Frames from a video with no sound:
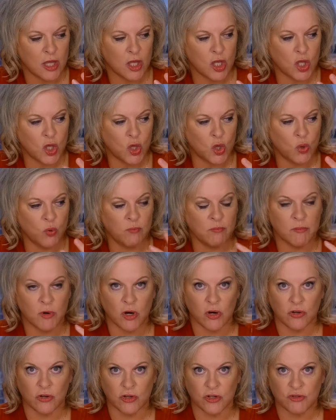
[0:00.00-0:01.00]
who
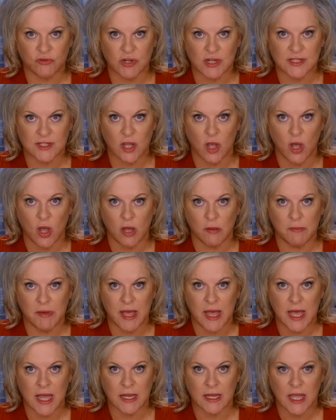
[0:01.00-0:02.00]
murdered Teresa
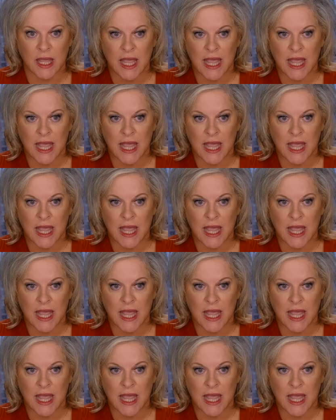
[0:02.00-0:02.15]
Halbach,